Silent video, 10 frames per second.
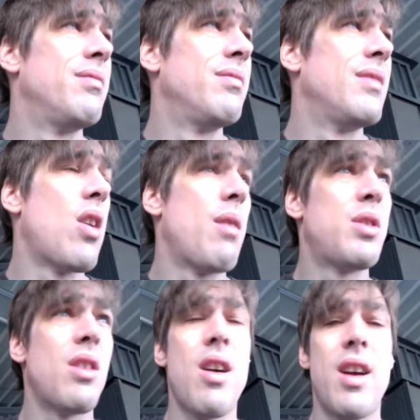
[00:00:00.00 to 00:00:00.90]
you know, I'm
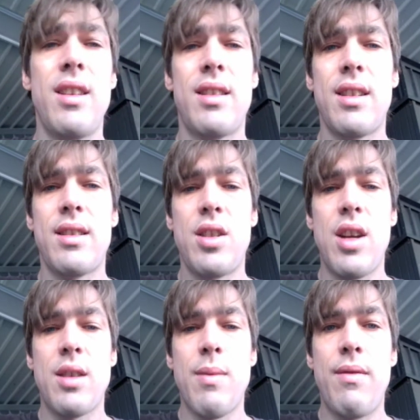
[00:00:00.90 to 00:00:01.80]
sorry, it doesn't
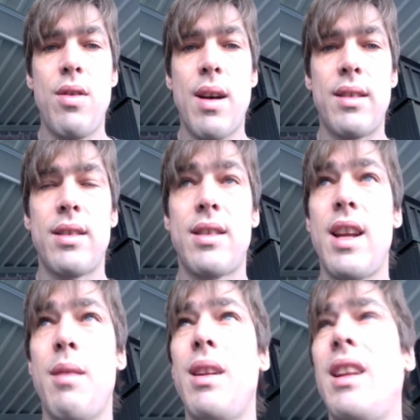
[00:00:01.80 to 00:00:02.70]
change my view about
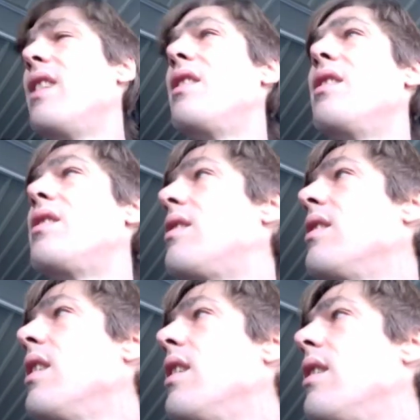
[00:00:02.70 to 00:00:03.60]
sustainability. It just
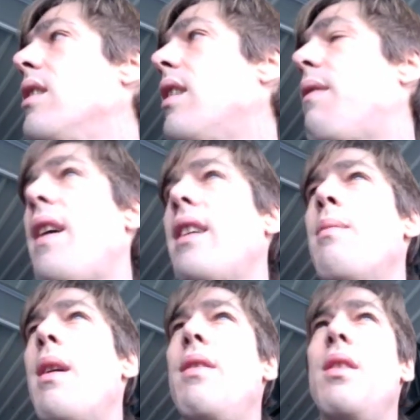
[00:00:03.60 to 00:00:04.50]
affects
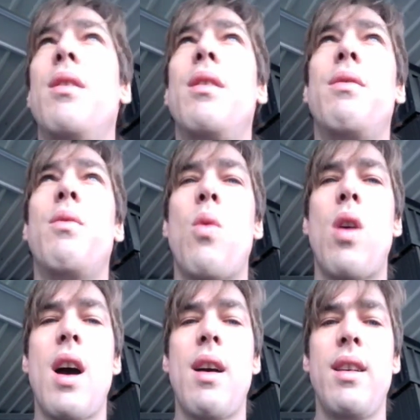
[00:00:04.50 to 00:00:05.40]
my view of
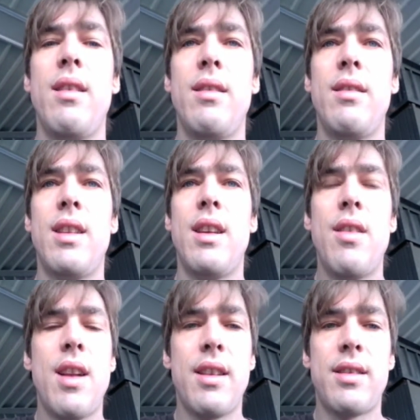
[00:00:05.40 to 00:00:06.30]
why the
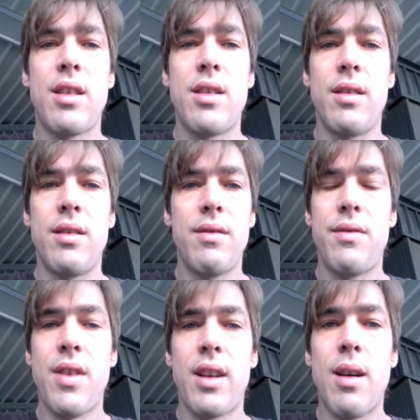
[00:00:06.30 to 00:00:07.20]
internet is such a
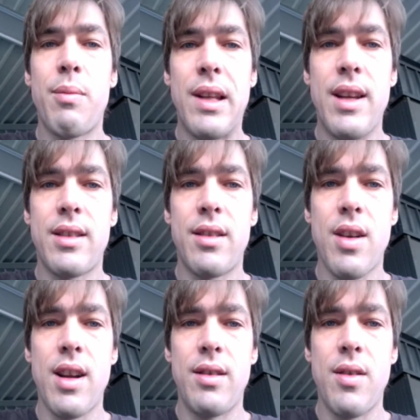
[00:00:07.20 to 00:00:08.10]
fucked up place to
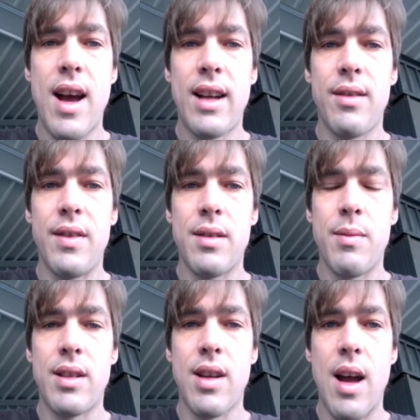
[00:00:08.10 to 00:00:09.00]
try to do activism
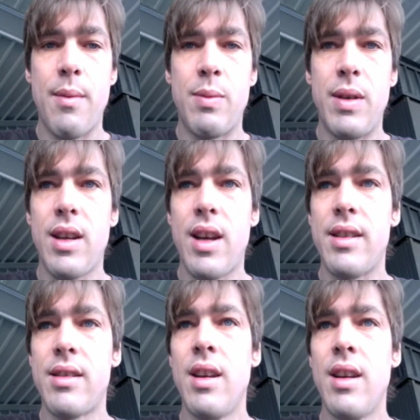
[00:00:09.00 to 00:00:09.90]
at times because